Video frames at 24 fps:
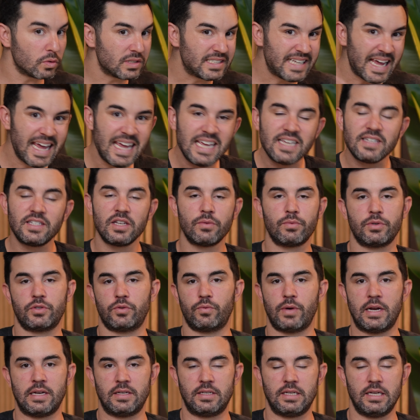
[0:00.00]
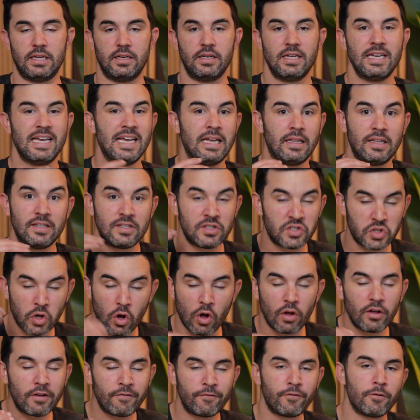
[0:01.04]
days it was rented. This is
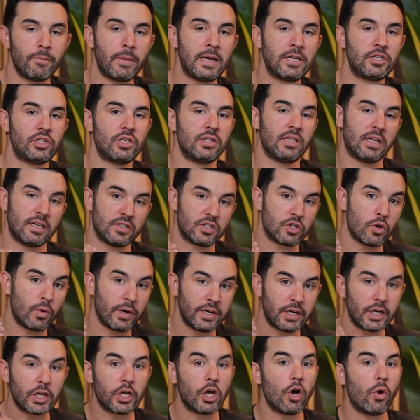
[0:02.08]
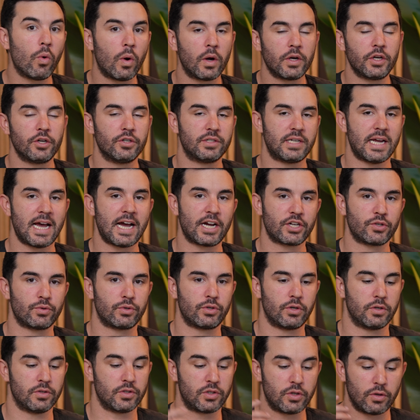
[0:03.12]
all information that is going to go on your tax
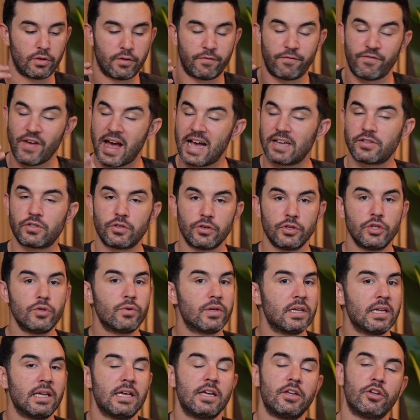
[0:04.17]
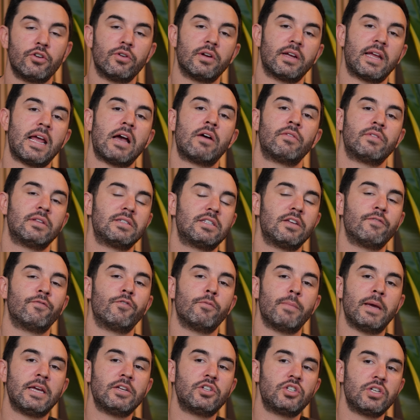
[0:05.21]
return. So the faster you can get your accountant this
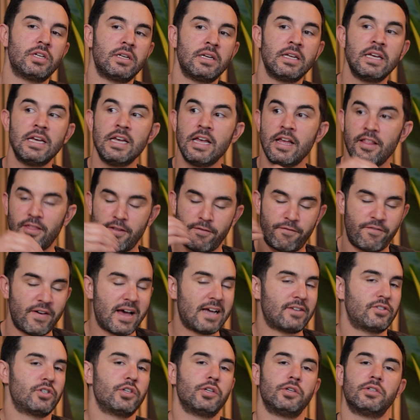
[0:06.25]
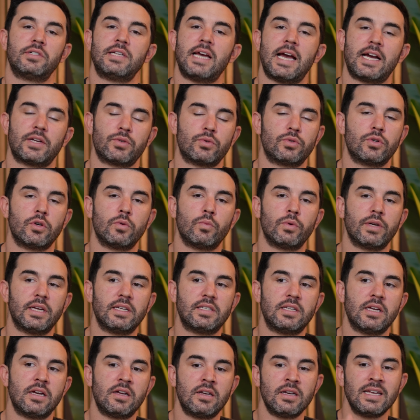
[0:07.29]
information, the faster your tax return will get
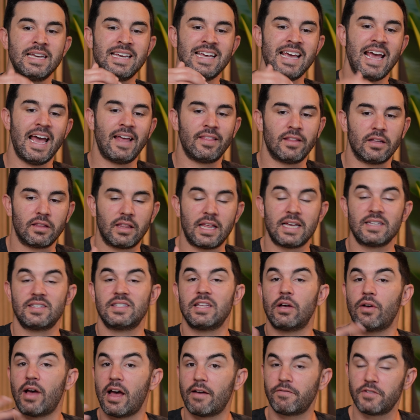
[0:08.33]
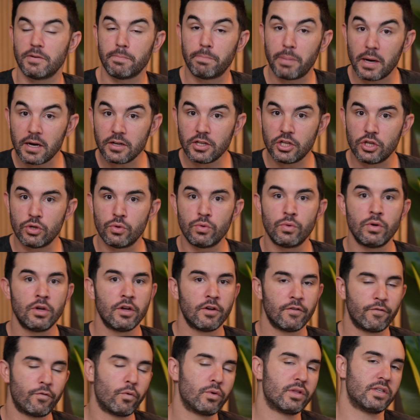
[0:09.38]
done, and the less they'll have to bug you
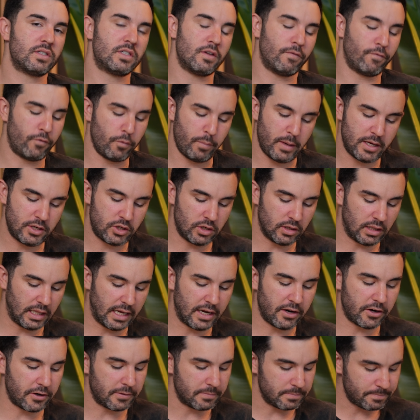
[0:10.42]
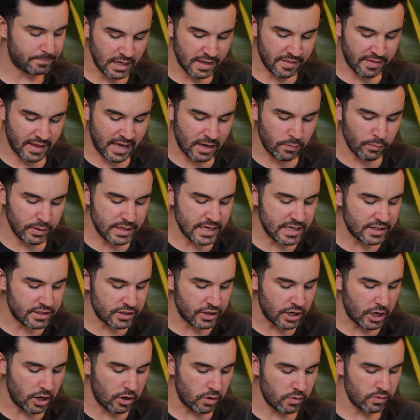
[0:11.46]
for this information later. Then we need to
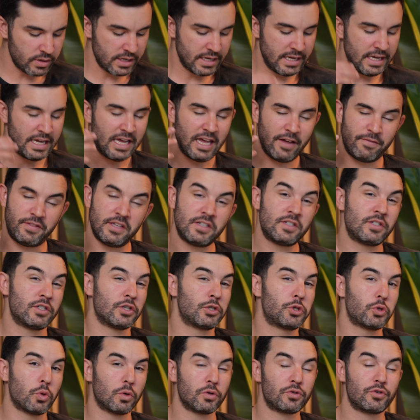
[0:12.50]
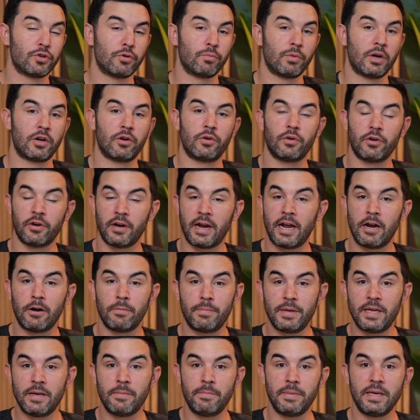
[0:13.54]
know if this is a short-term rental or
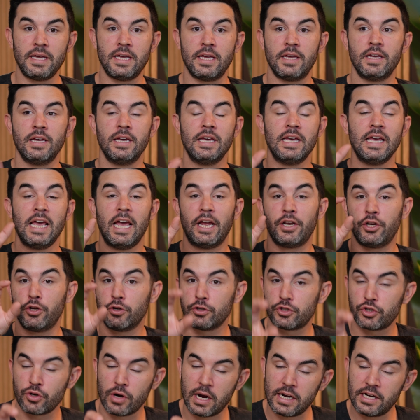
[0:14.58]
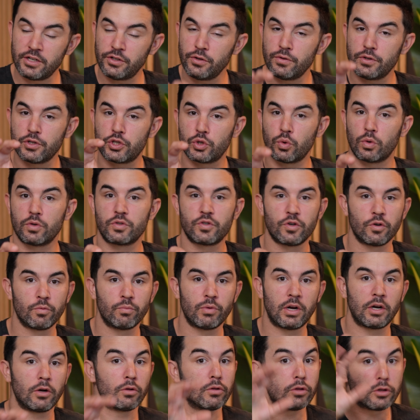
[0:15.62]
Airbnb, and you're trying to do the short-term
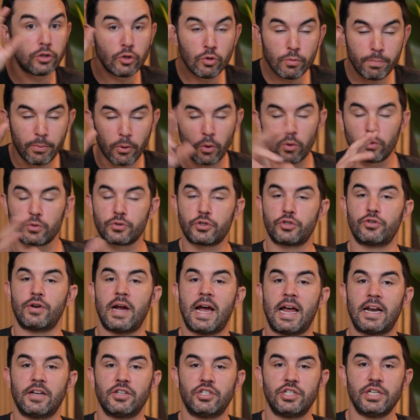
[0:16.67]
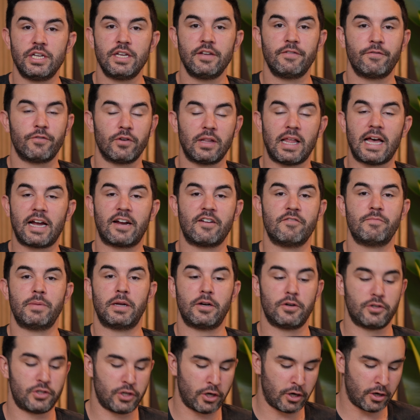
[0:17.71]
rental loophole strategy, for lack of a
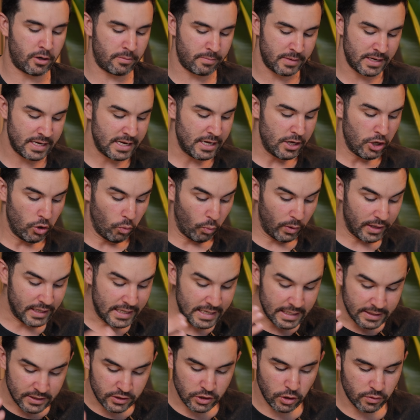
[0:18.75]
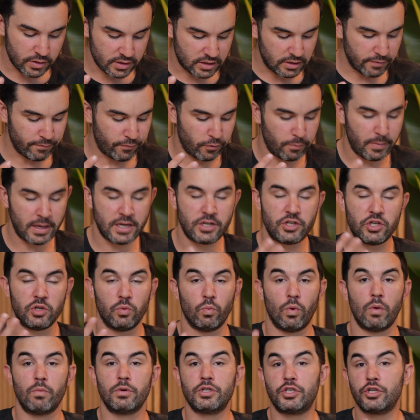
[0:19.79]
better term, we need to know this information.
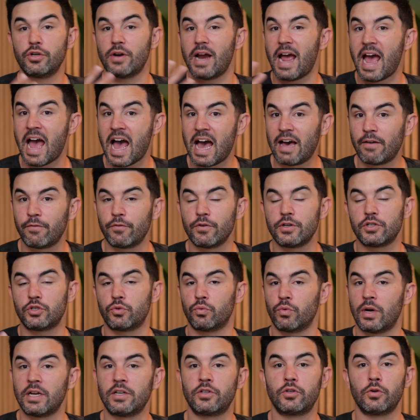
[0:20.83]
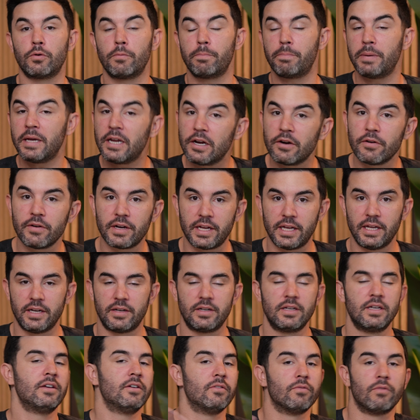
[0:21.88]
What was your average rental period,
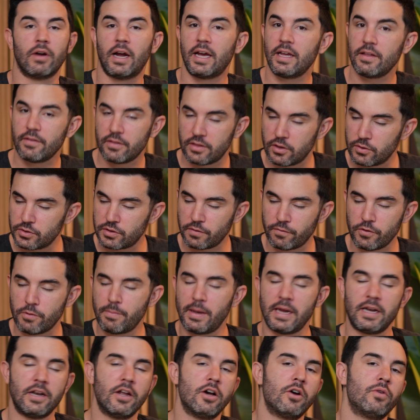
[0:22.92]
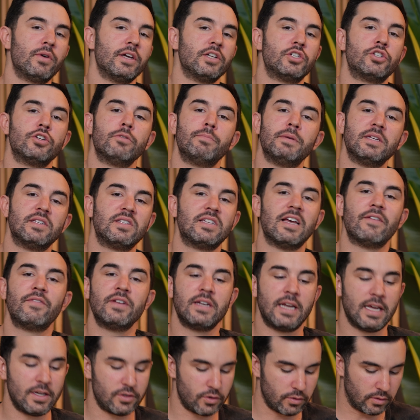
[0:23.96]
right? Those of you may know it should be
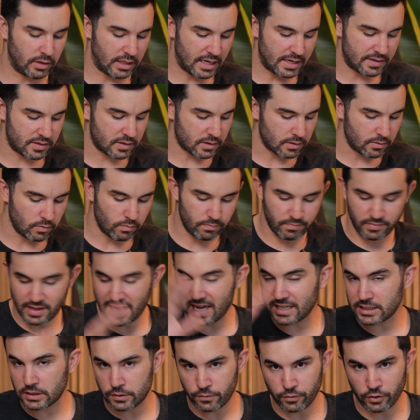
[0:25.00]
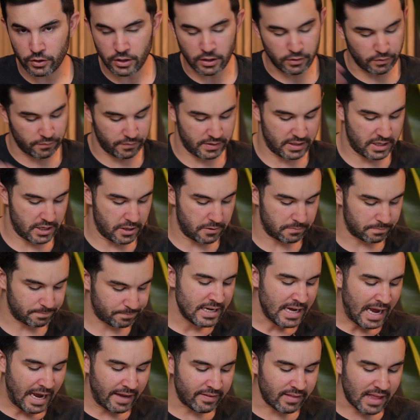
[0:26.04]
7 days or less. That's for another video.
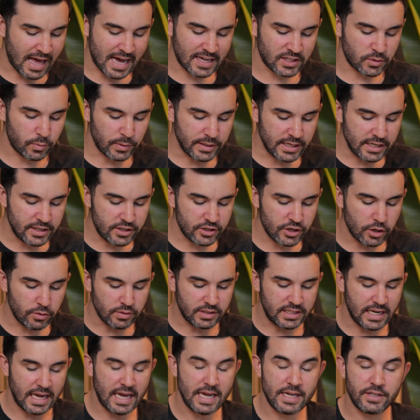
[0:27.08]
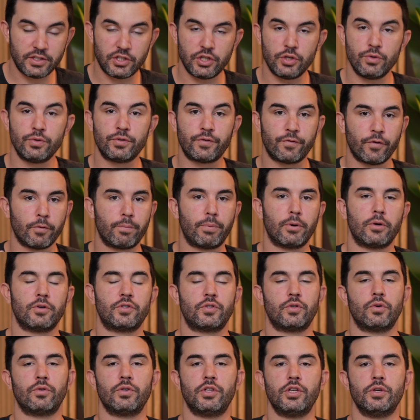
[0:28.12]
And last, we need to know days used for
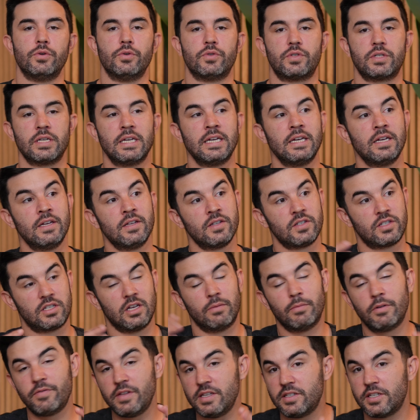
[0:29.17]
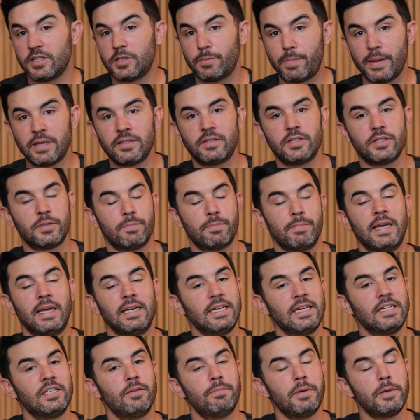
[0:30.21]
personal use. Some of these expenses may
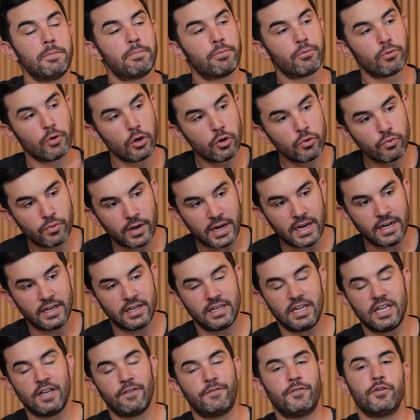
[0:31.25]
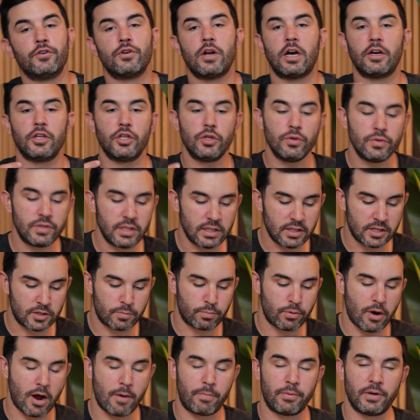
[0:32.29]
need to be prorated if you're not using this
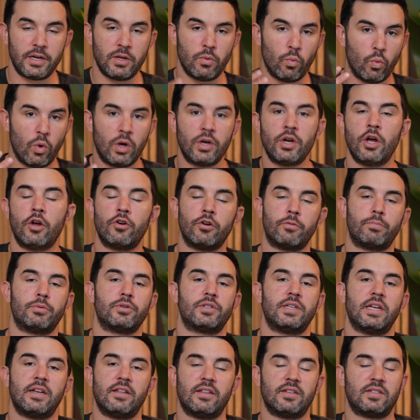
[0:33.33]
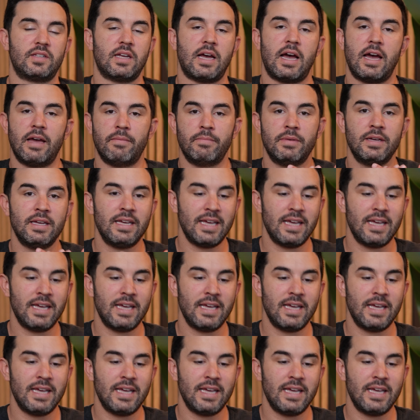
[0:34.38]
property 100% of the time